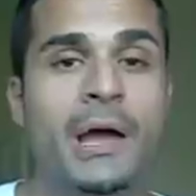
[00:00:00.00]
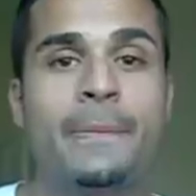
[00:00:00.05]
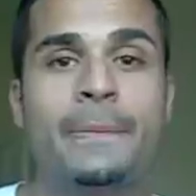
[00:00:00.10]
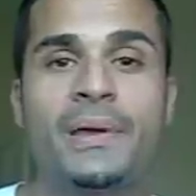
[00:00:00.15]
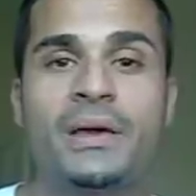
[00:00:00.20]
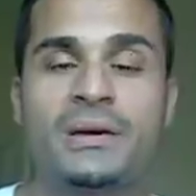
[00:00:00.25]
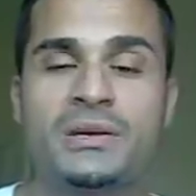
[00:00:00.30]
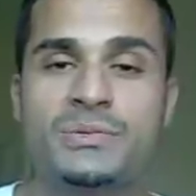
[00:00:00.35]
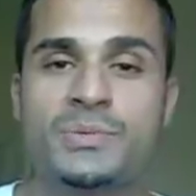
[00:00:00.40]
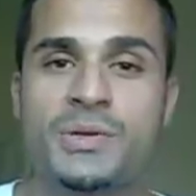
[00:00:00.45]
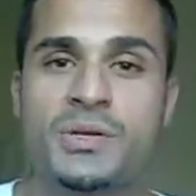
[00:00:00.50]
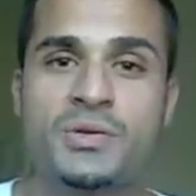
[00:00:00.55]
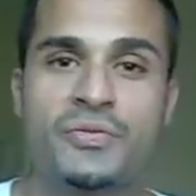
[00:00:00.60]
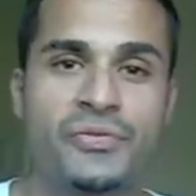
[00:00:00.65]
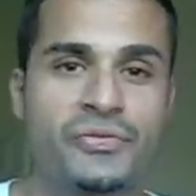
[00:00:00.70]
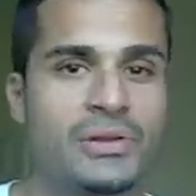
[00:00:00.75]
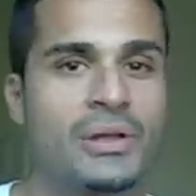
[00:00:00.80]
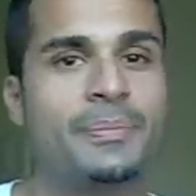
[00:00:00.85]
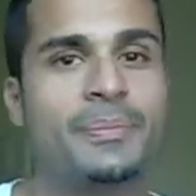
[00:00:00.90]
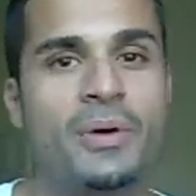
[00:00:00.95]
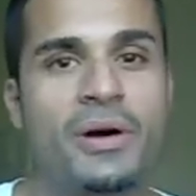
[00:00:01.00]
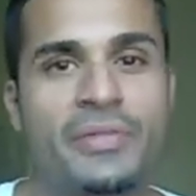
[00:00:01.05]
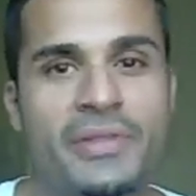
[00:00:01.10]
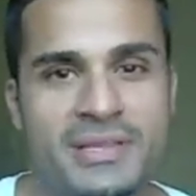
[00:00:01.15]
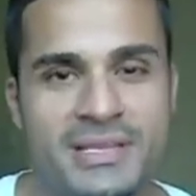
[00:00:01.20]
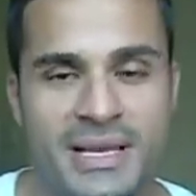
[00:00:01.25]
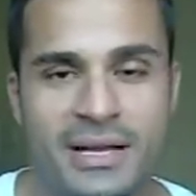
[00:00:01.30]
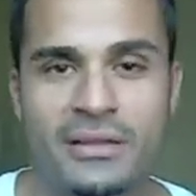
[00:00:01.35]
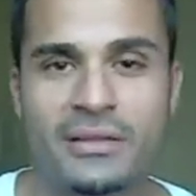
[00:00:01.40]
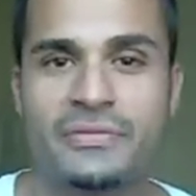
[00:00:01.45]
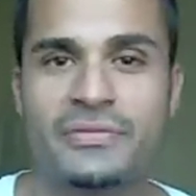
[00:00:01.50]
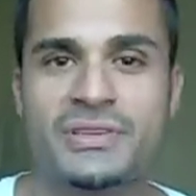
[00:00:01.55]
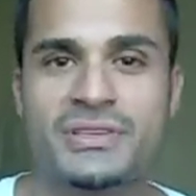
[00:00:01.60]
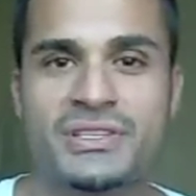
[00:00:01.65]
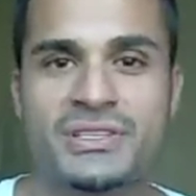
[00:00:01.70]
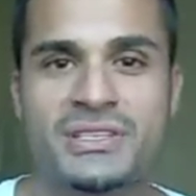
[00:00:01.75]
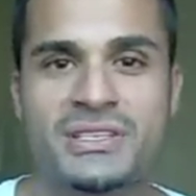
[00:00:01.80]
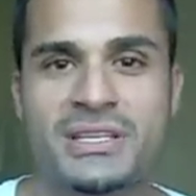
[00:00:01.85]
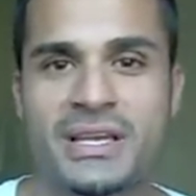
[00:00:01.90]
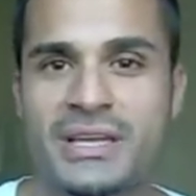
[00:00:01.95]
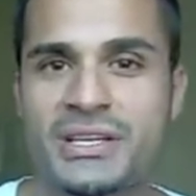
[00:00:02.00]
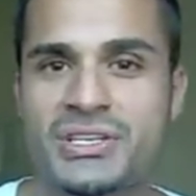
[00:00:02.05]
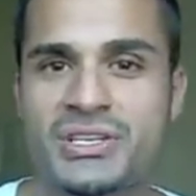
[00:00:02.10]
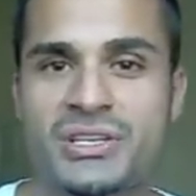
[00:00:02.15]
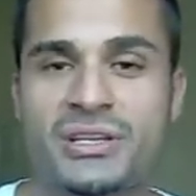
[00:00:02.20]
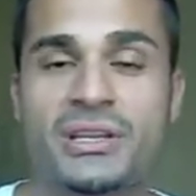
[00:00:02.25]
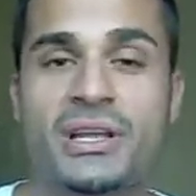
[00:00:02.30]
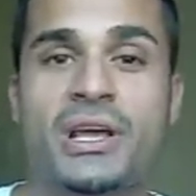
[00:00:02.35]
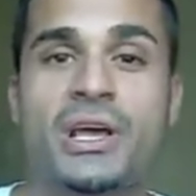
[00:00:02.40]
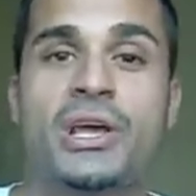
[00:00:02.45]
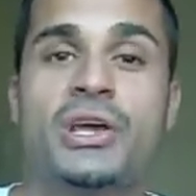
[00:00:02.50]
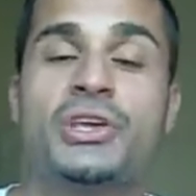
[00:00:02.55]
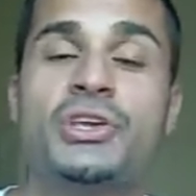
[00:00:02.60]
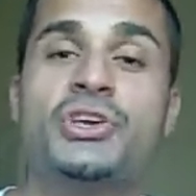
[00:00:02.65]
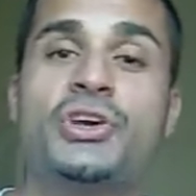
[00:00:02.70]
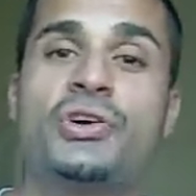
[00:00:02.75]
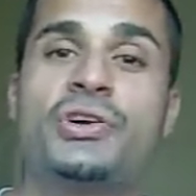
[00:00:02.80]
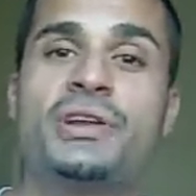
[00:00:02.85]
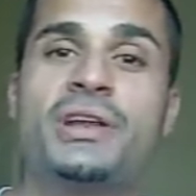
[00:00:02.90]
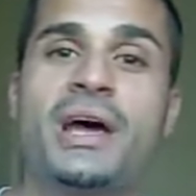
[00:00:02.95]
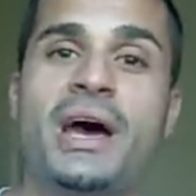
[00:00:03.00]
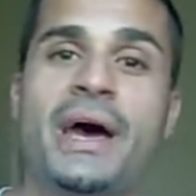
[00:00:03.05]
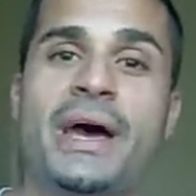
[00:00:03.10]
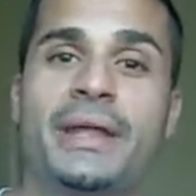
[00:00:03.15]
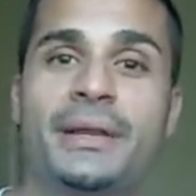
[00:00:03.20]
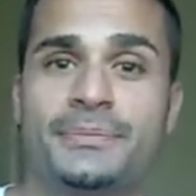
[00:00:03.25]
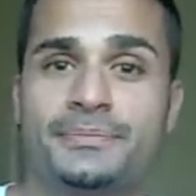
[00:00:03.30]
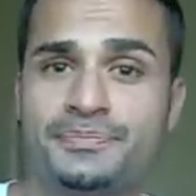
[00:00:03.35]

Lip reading: Because when you flip on the television station, you're not